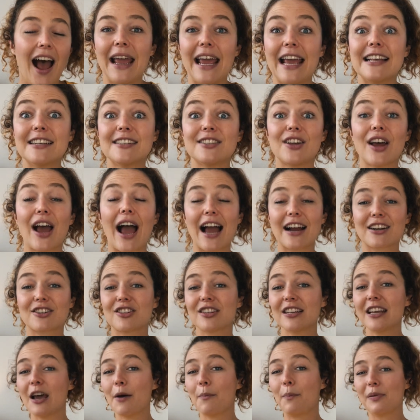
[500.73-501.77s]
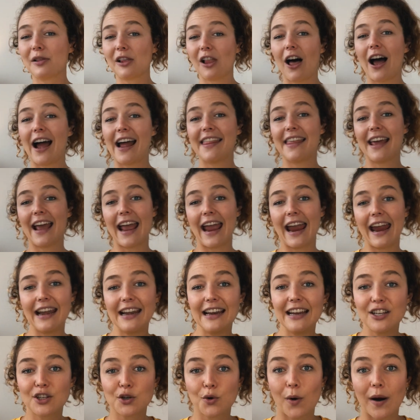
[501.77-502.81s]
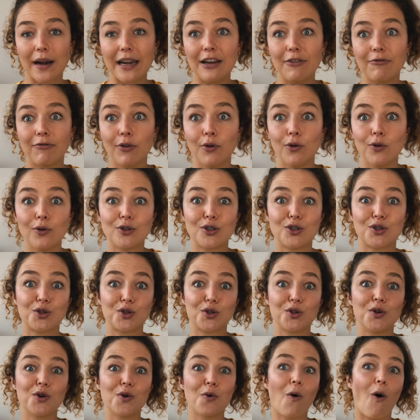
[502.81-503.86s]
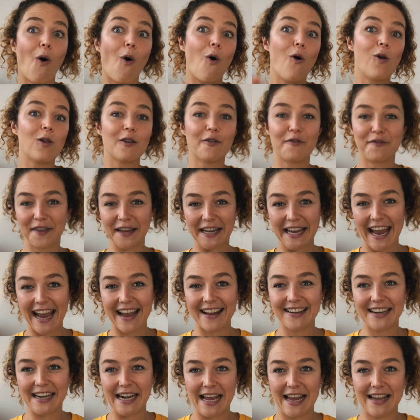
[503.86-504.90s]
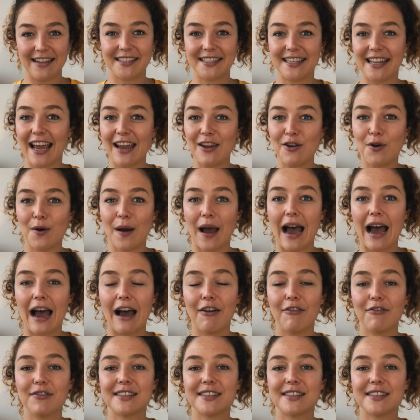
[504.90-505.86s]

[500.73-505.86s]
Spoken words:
is to actually apply the 80-20 rule to all of the candidates that you have.